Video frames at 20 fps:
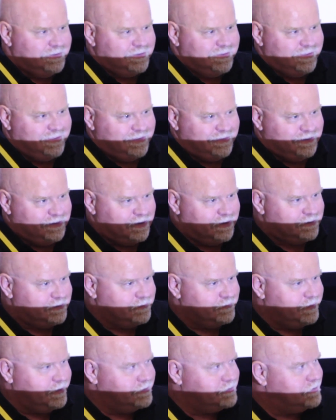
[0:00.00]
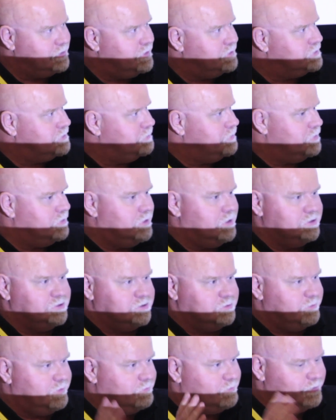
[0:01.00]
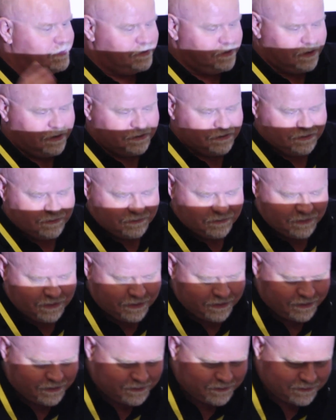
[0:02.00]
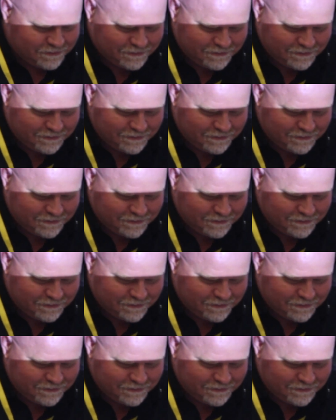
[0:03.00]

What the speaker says: and Dr. Wright's awesome. You're awesome. Everybody's awesome. Thank you.